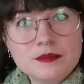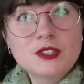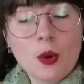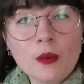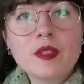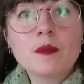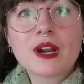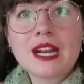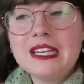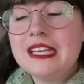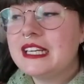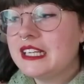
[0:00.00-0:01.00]
told them what
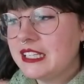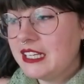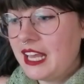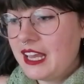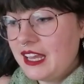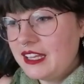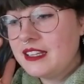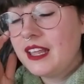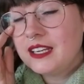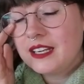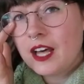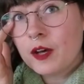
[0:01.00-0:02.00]
I needed and
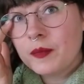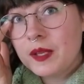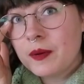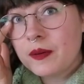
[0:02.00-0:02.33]
they did help me,